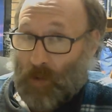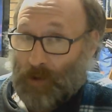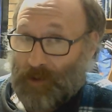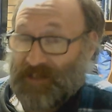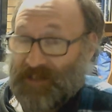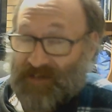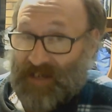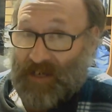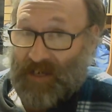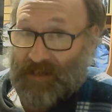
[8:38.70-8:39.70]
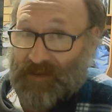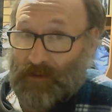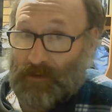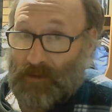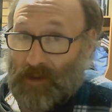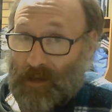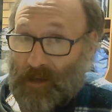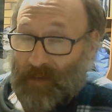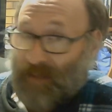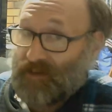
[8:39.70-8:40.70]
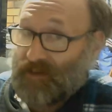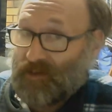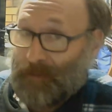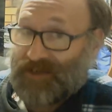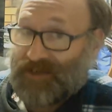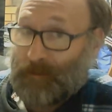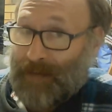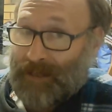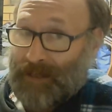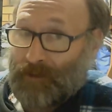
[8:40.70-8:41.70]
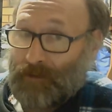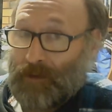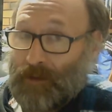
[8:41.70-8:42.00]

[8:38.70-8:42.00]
quality cassette decks. And that's in the domestic market.